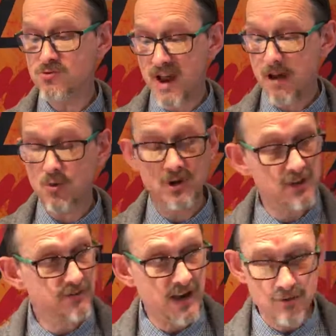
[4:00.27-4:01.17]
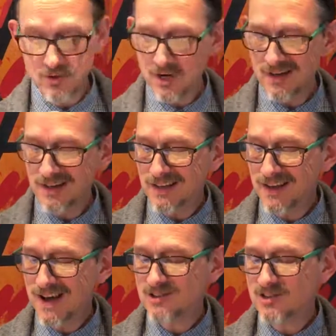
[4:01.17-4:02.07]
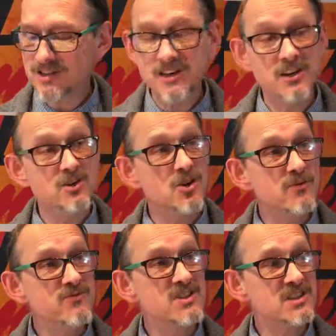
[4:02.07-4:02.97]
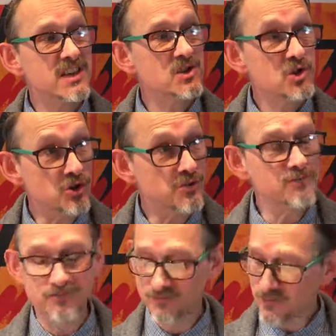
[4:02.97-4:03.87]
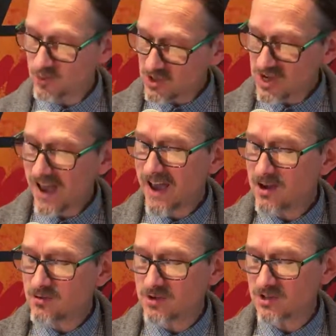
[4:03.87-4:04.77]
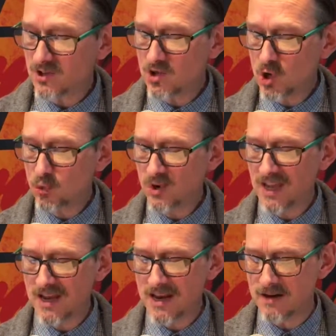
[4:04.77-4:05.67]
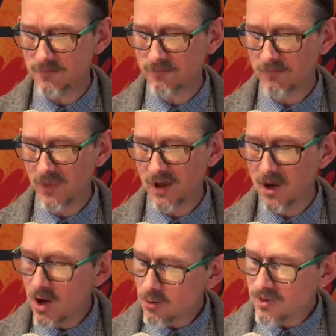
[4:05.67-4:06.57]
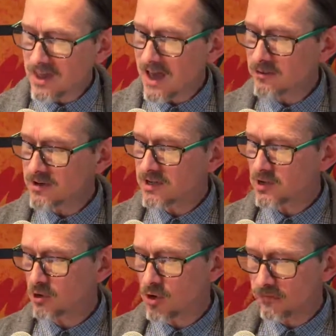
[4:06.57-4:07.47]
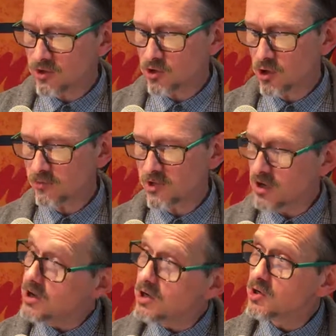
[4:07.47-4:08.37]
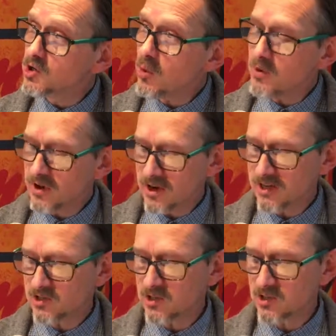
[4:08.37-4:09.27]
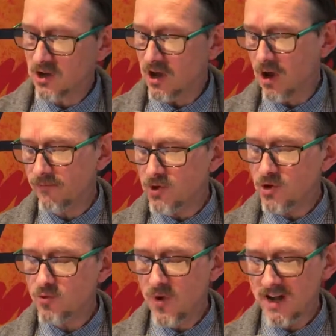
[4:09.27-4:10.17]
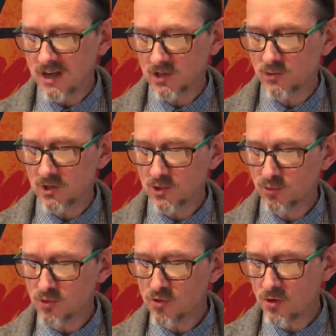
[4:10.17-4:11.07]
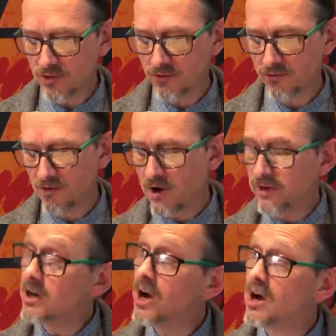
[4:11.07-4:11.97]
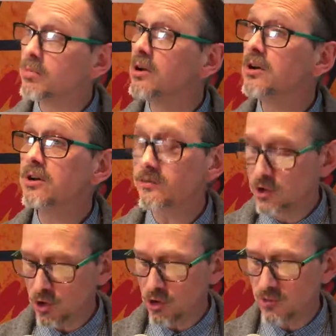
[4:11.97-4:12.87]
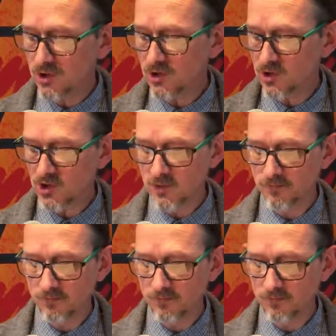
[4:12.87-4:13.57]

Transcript: networks failed, that actually conversation was hailed as the new beginning, with gatherings at coffee shops top of the lists of new ways to explore the thriving hub of humanness.